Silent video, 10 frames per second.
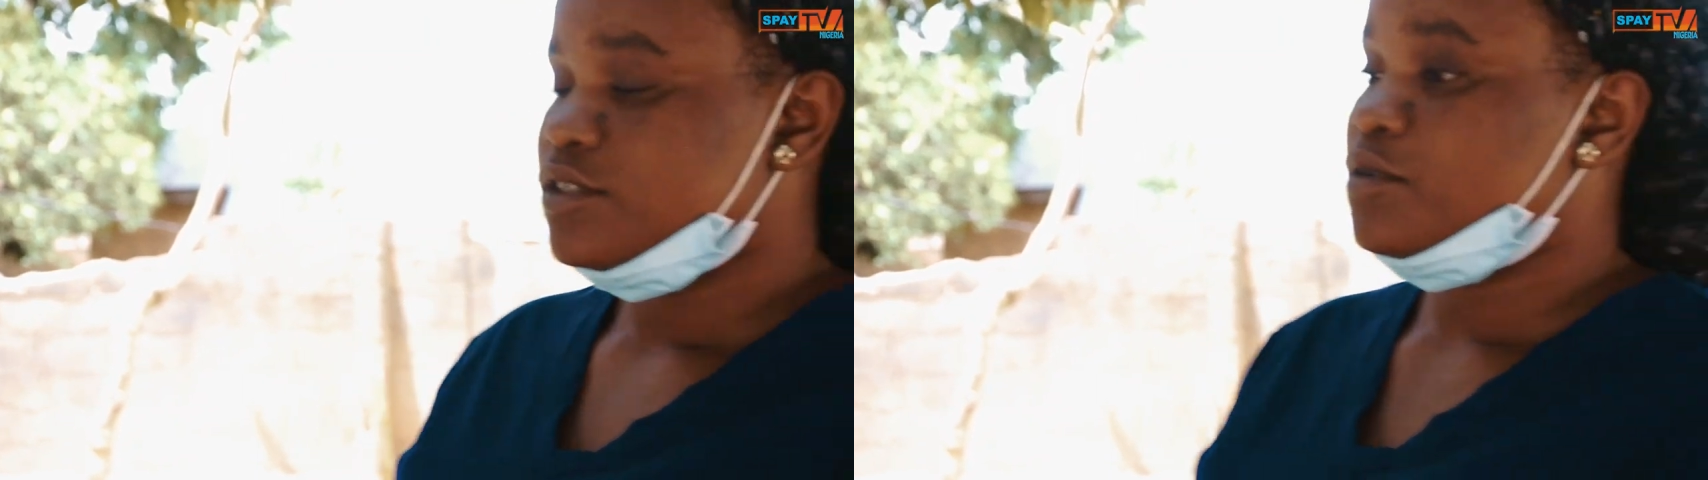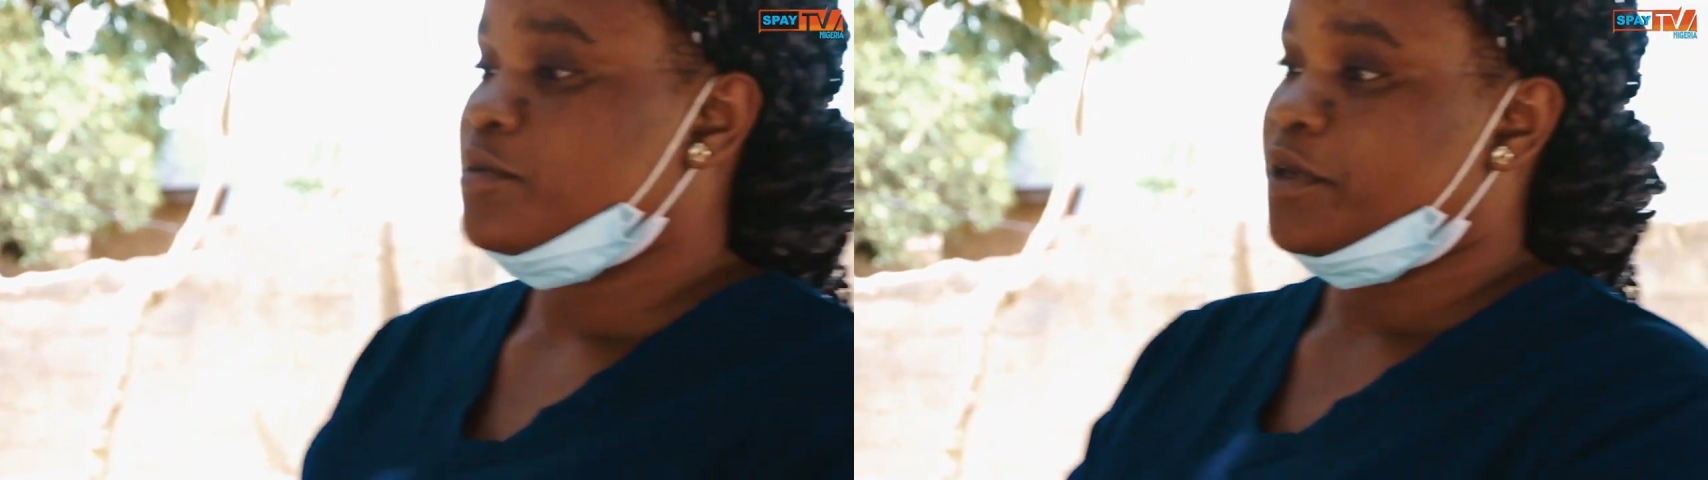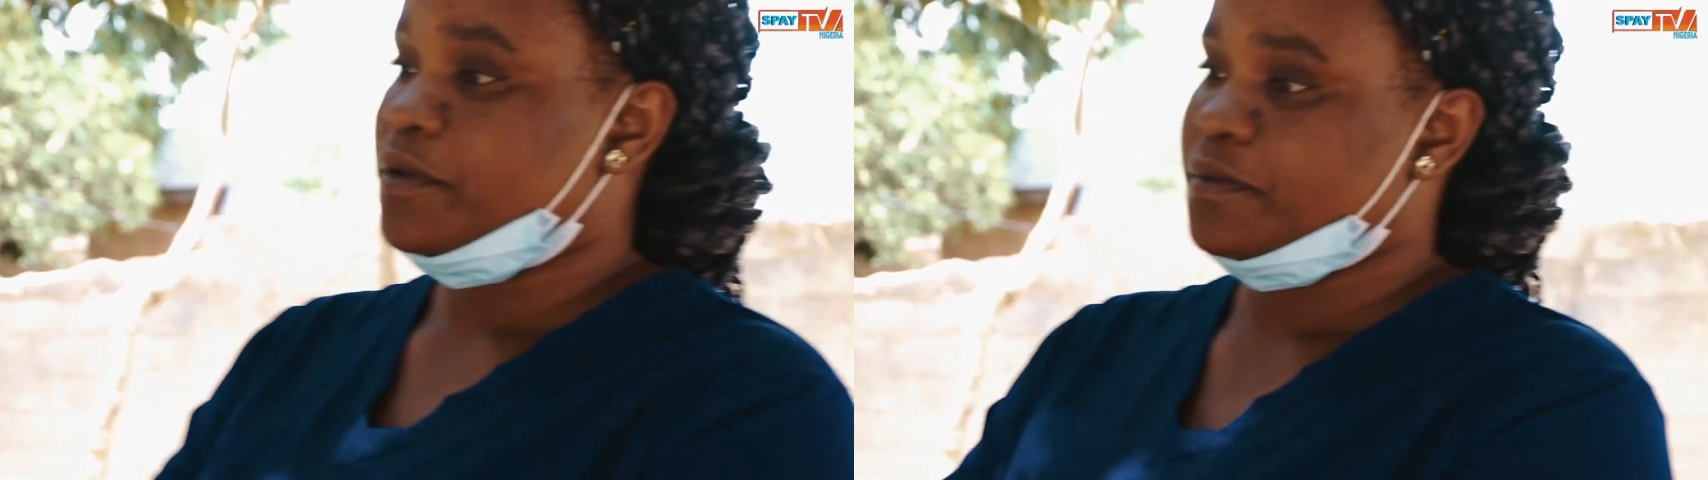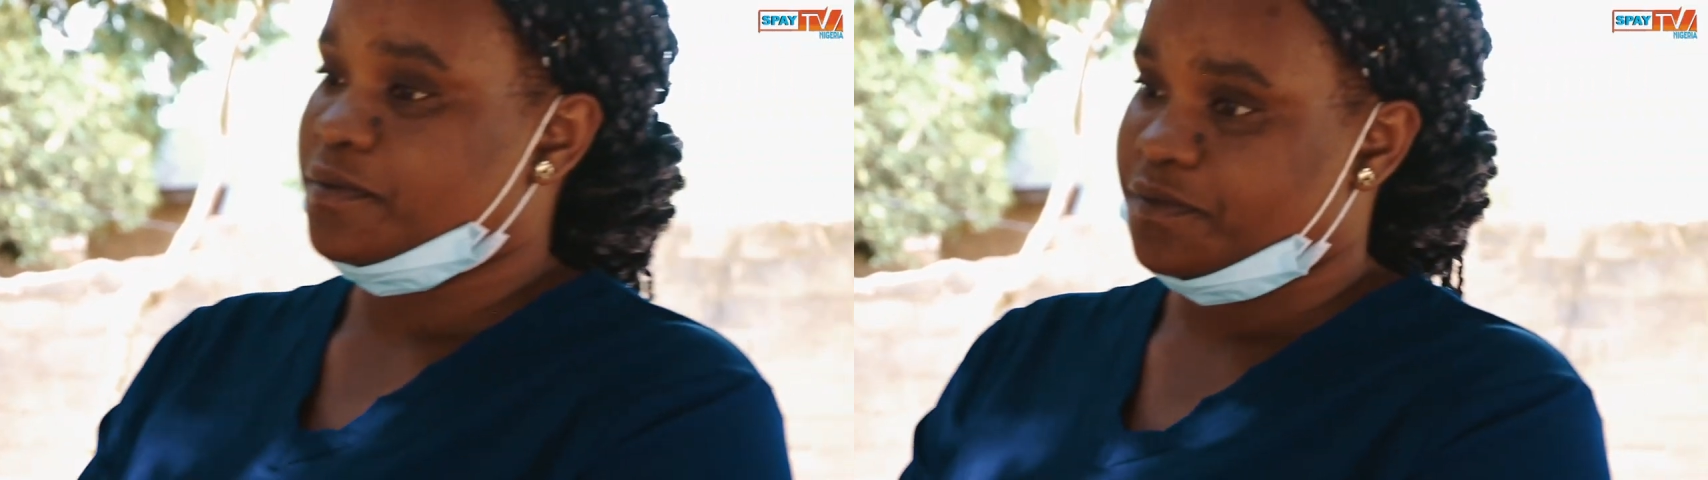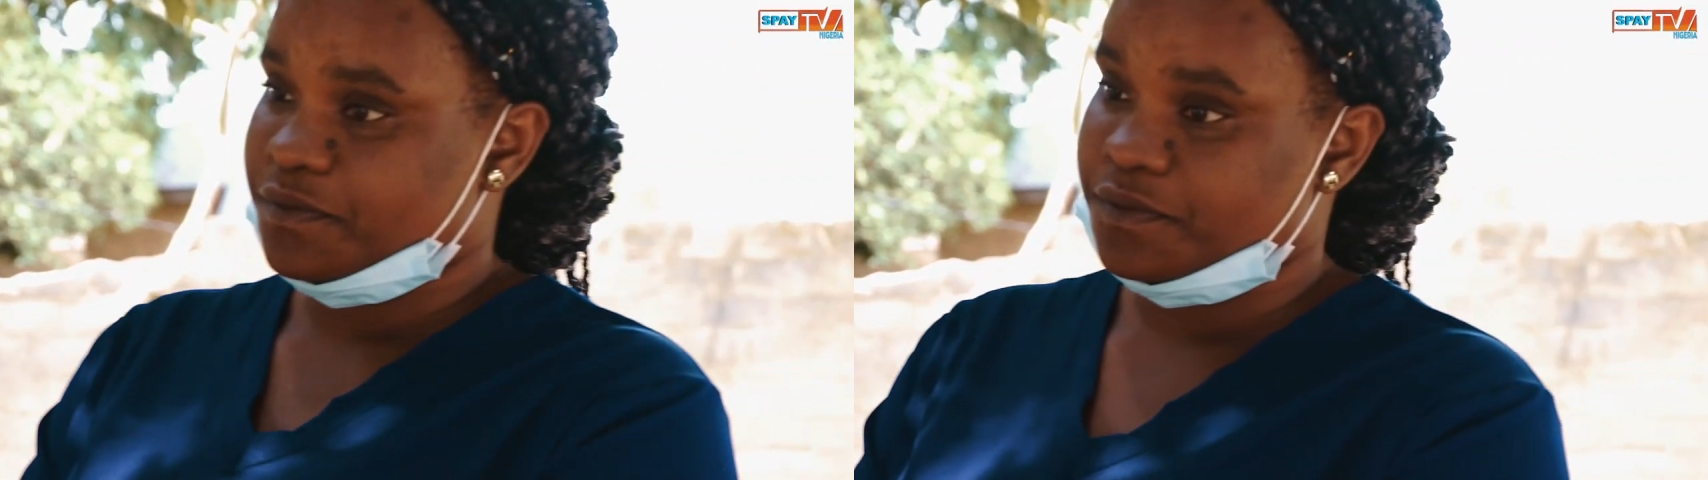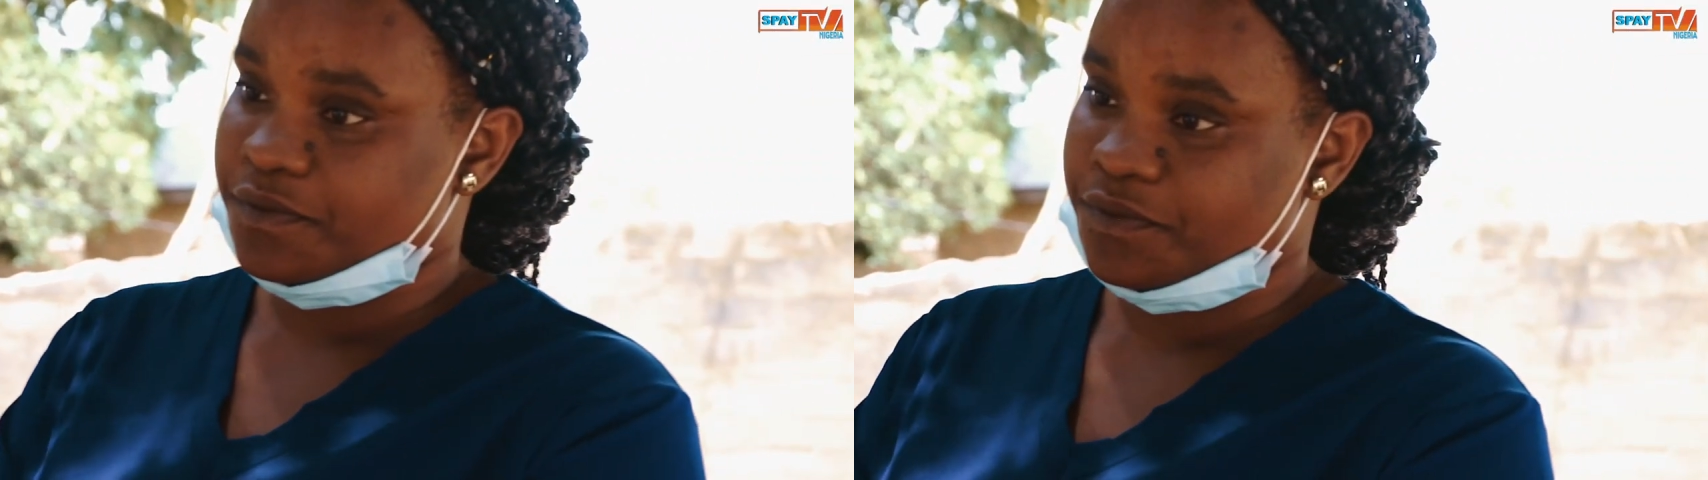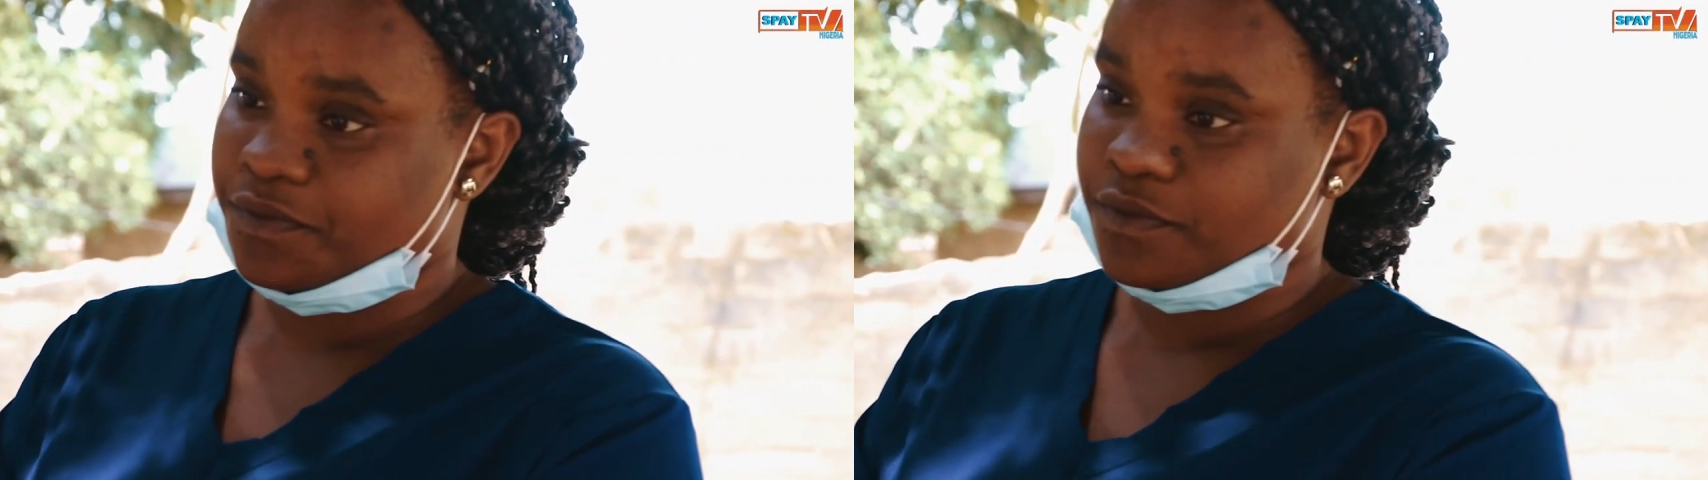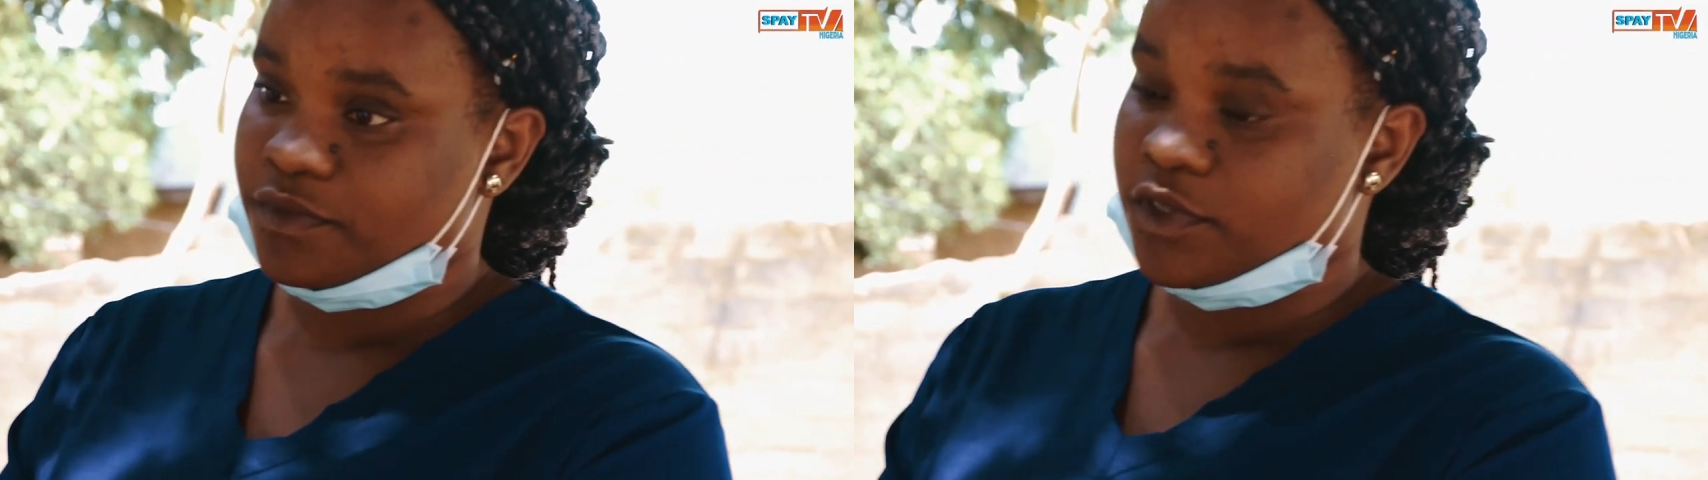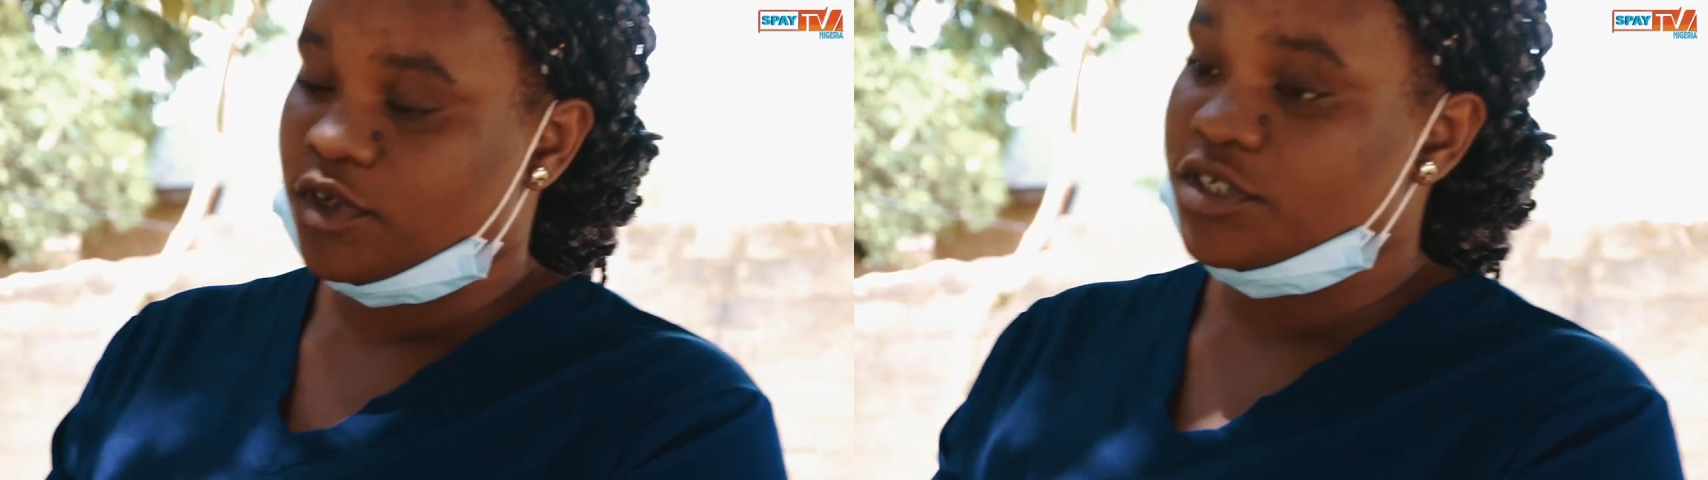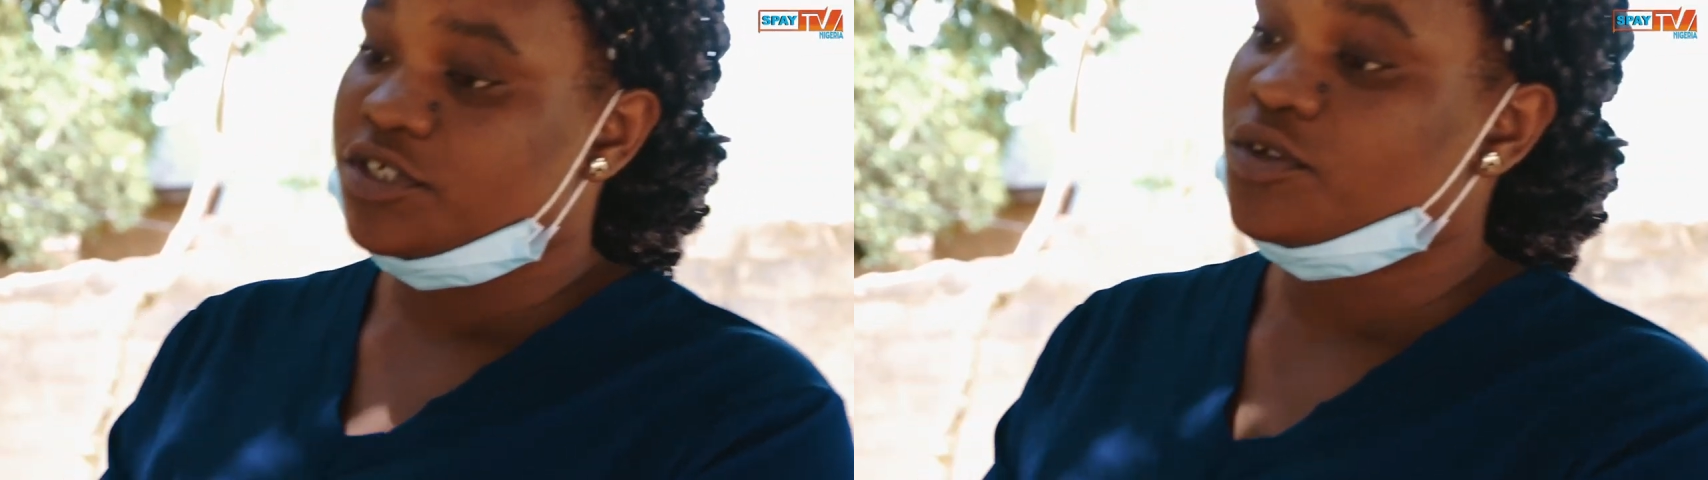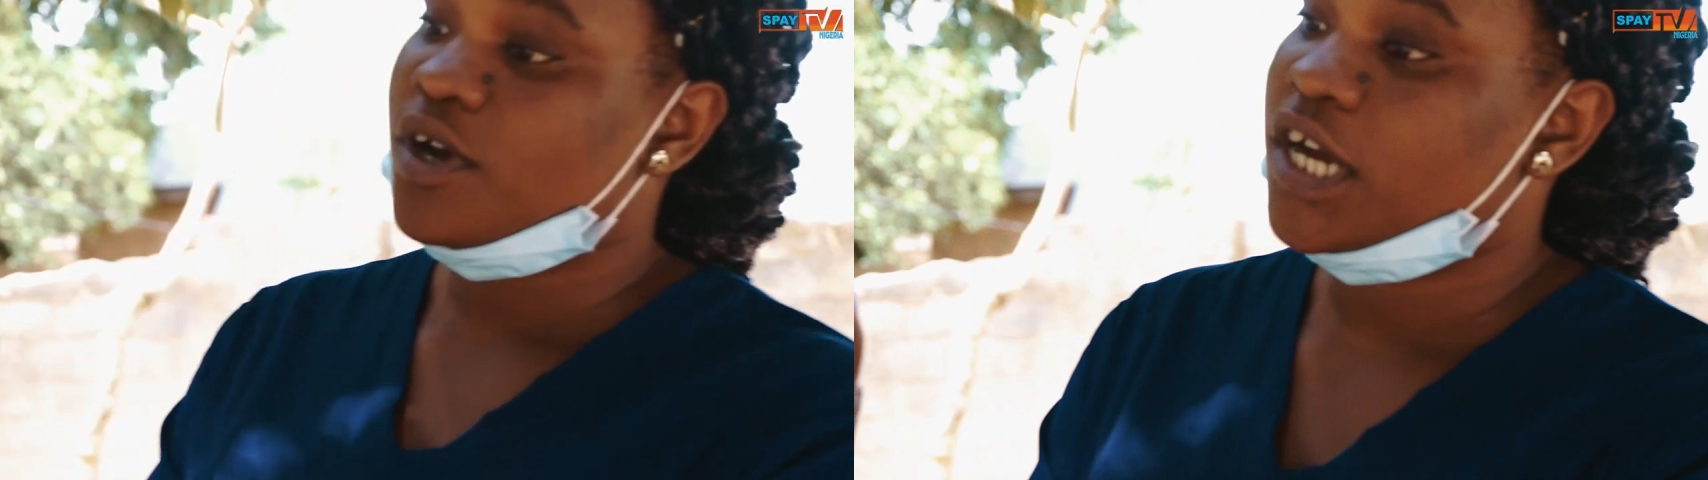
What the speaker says: Jacoby, God